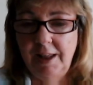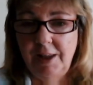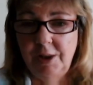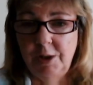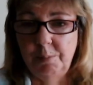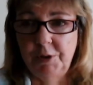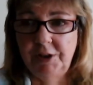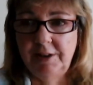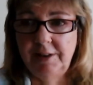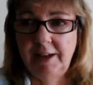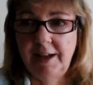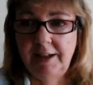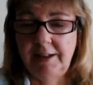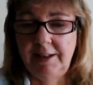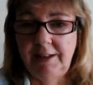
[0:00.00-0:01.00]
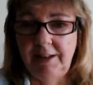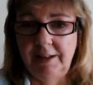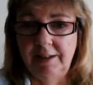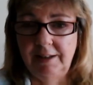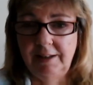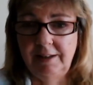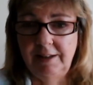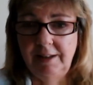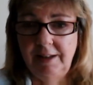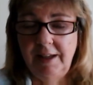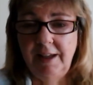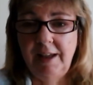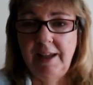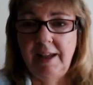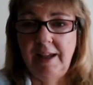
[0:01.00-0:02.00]
The Britannia
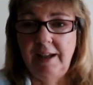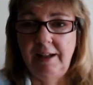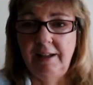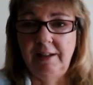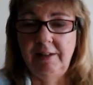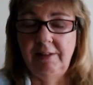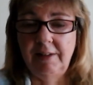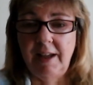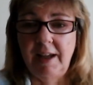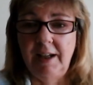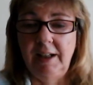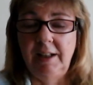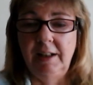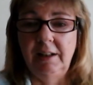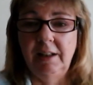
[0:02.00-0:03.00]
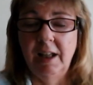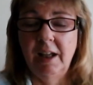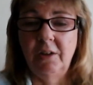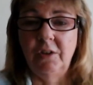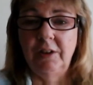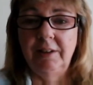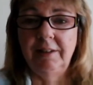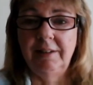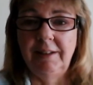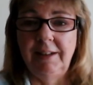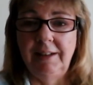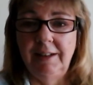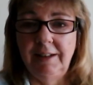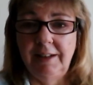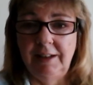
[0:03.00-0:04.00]
is a legal currency
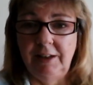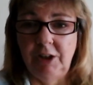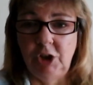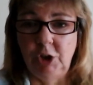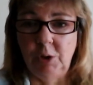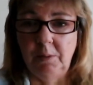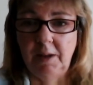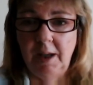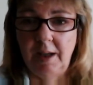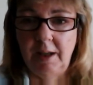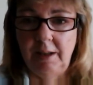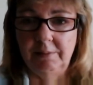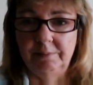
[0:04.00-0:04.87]
in the UK.